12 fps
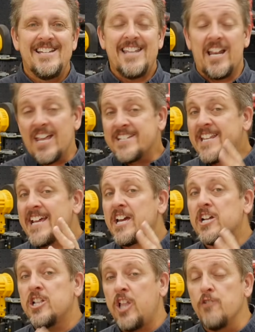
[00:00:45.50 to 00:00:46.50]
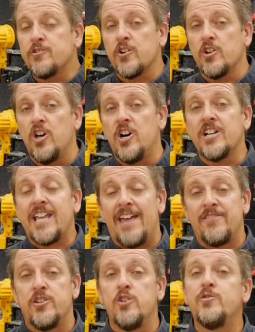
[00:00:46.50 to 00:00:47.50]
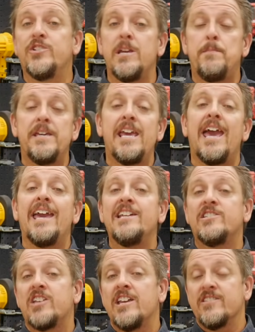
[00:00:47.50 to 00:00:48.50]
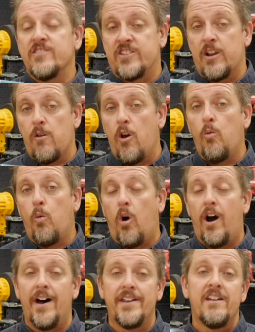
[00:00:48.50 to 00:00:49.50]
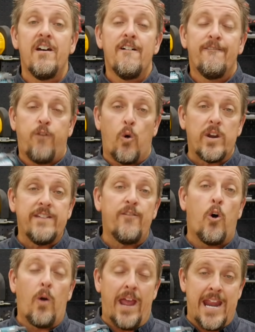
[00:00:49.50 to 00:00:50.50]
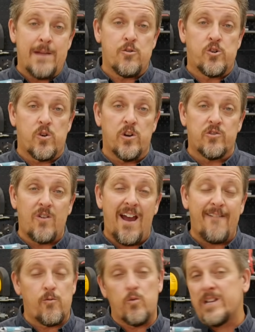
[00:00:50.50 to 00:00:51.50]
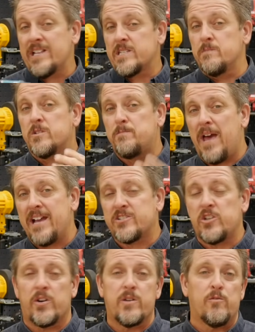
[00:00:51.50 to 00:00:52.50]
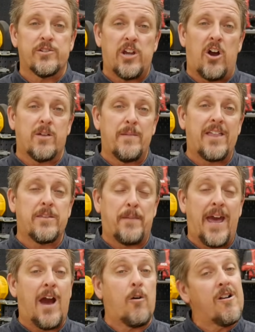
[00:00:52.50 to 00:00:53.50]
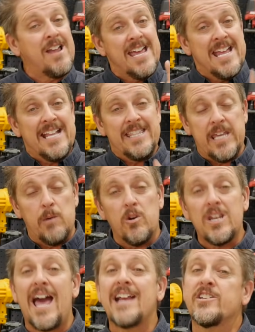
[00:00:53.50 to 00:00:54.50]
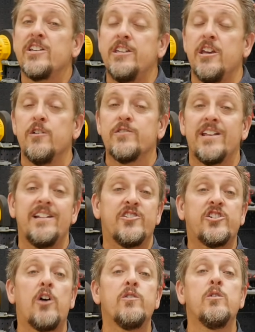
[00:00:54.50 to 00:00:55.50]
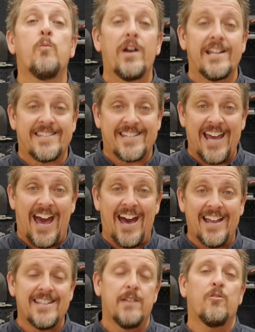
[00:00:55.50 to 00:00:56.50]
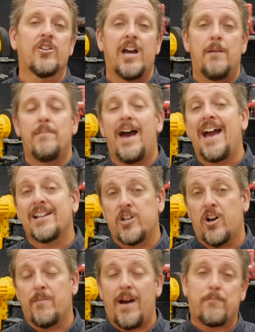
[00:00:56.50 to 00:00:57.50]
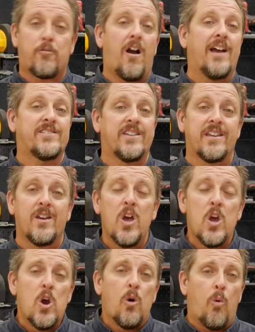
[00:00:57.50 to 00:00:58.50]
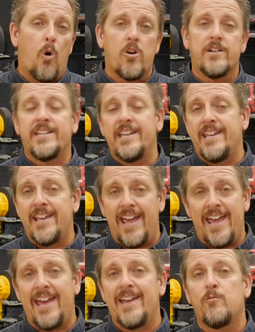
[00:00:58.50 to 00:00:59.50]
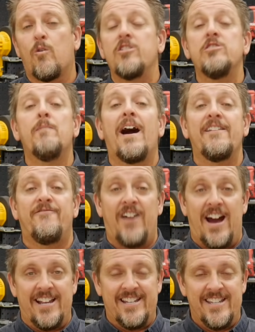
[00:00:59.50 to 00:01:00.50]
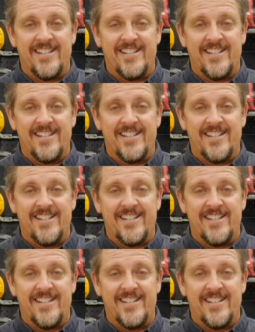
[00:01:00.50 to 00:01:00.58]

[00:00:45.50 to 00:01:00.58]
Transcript: Now, let's take a closer look at the new G P H zero one forty volt hammer drill driver. We'll get some specs on it. We'll talk about the power. Then we'll actually use it and show you what it's got, and then we'll come back, talk about pricing, warranty, and where you might find it.